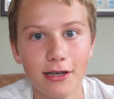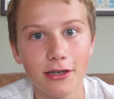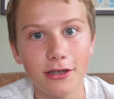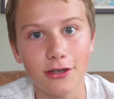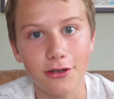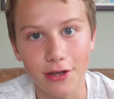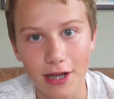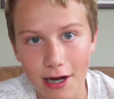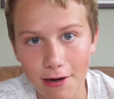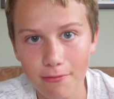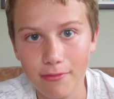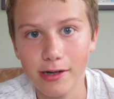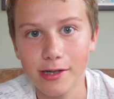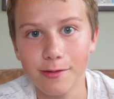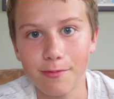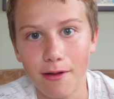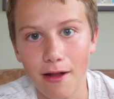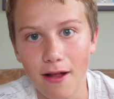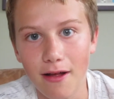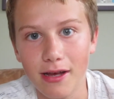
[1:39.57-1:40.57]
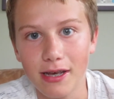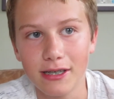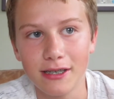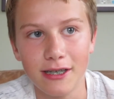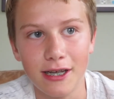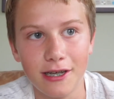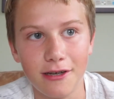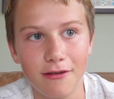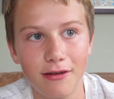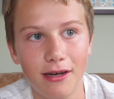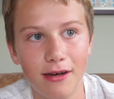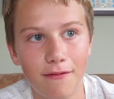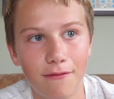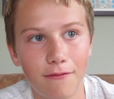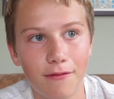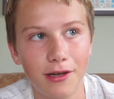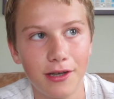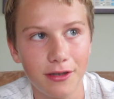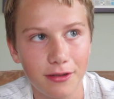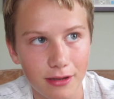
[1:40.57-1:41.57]
So that works well, because then you have
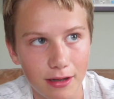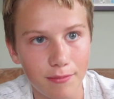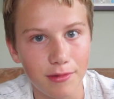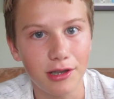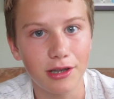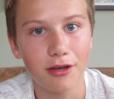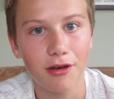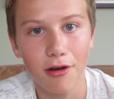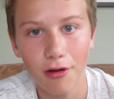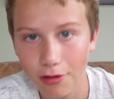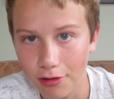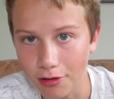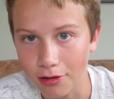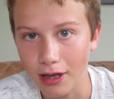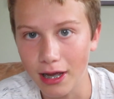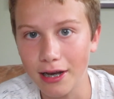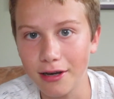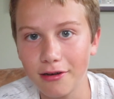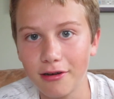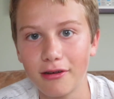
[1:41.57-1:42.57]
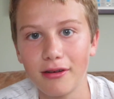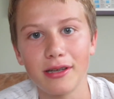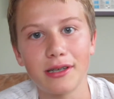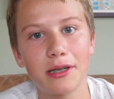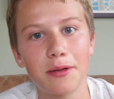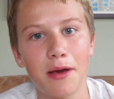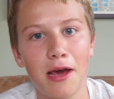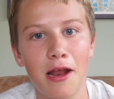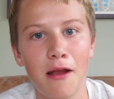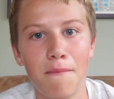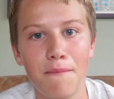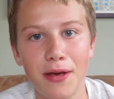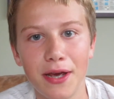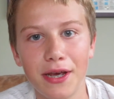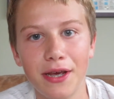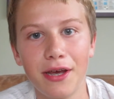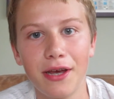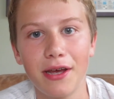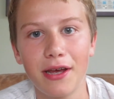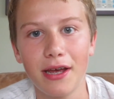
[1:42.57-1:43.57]
what, I mean, the end goal is to get a
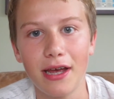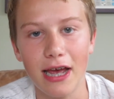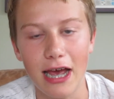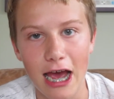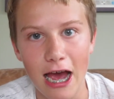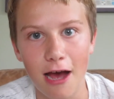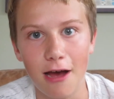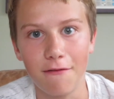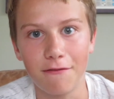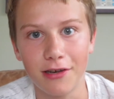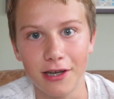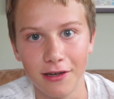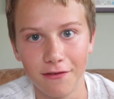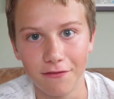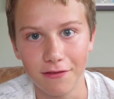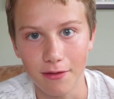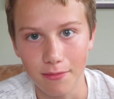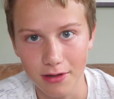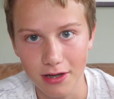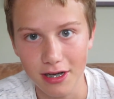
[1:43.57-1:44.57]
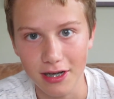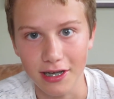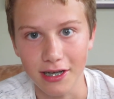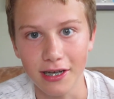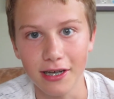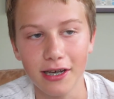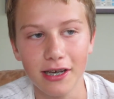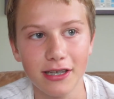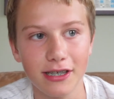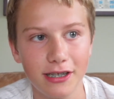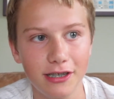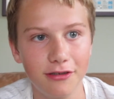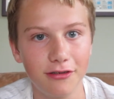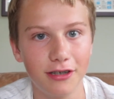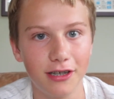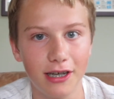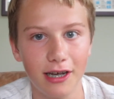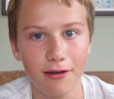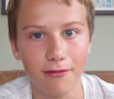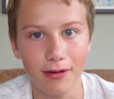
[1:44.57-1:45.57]
big active community, because then you
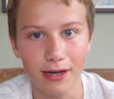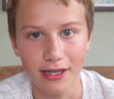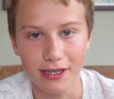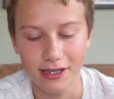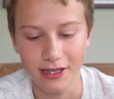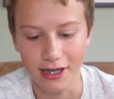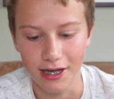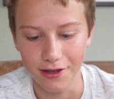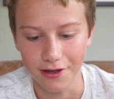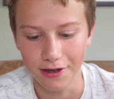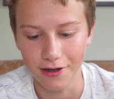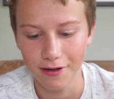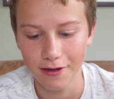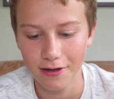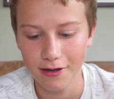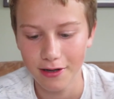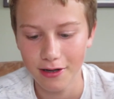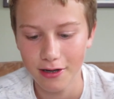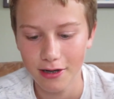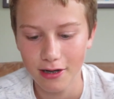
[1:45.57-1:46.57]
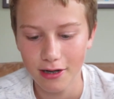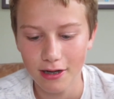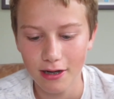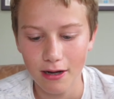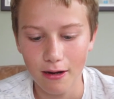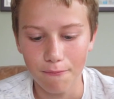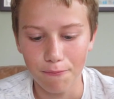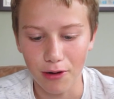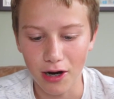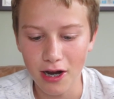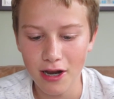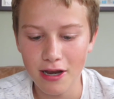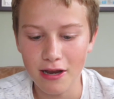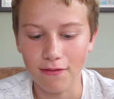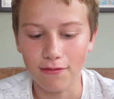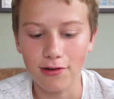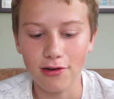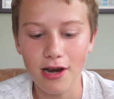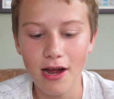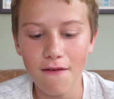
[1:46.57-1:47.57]
can get raids together. But
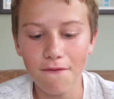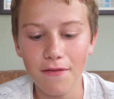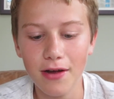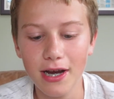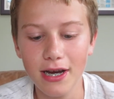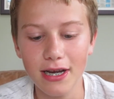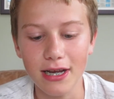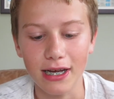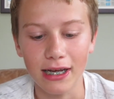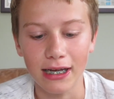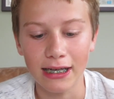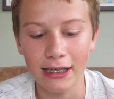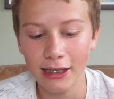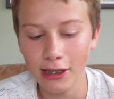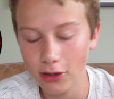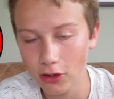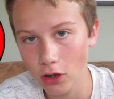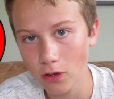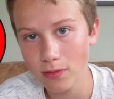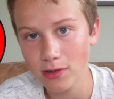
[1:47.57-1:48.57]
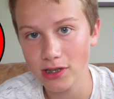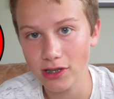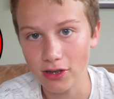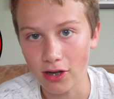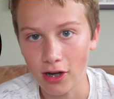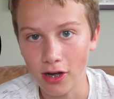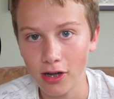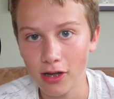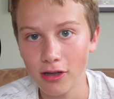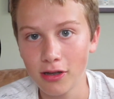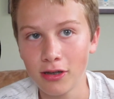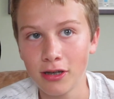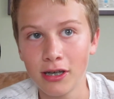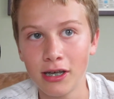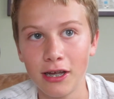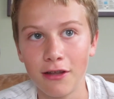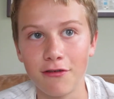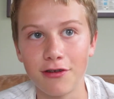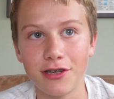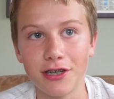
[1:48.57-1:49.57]
if you're not finding any groups at all,
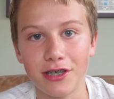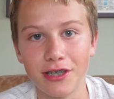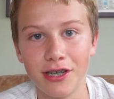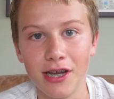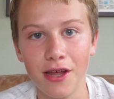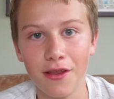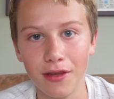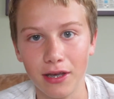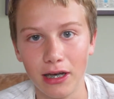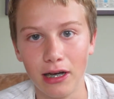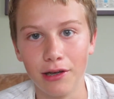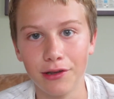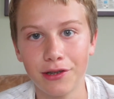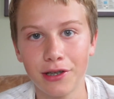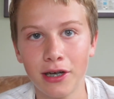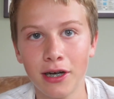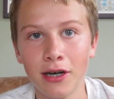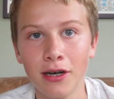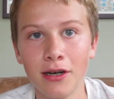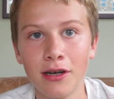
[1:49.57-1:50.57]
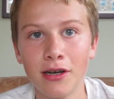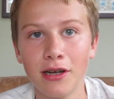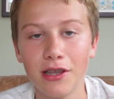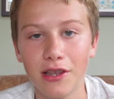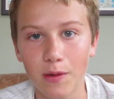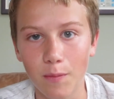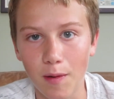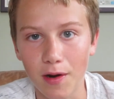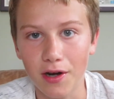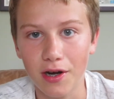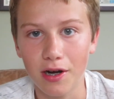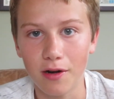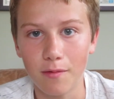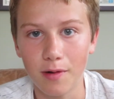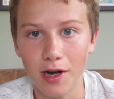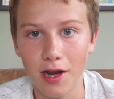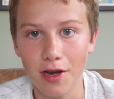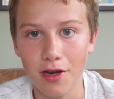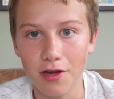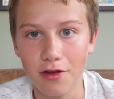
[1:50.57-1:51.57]
there's just nothing out there, then what you're going to
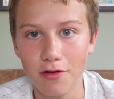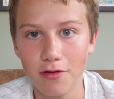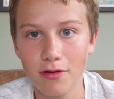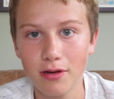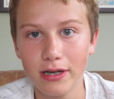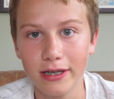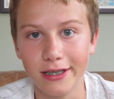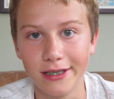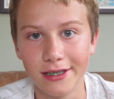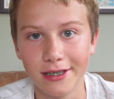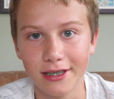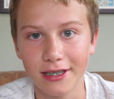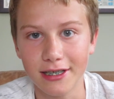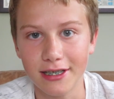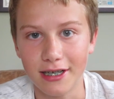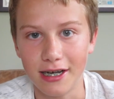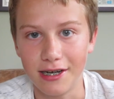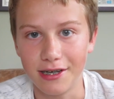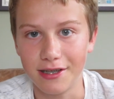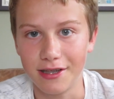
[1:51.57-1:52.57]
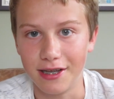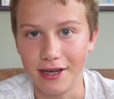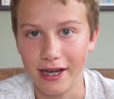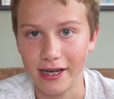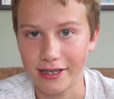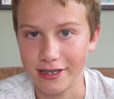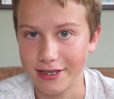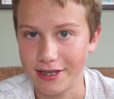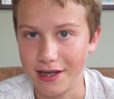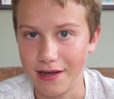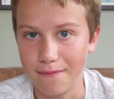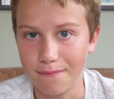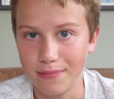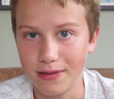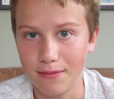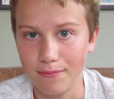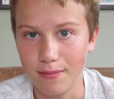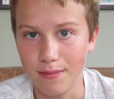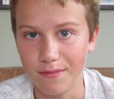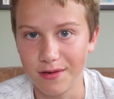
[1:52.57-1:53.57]
want to do is listen up to the next tip,
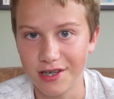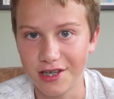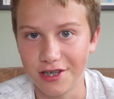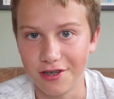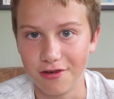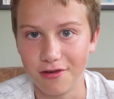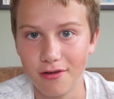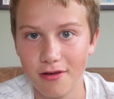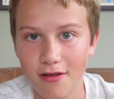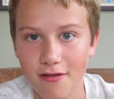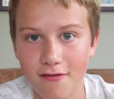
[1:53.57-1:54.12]
tip number 2.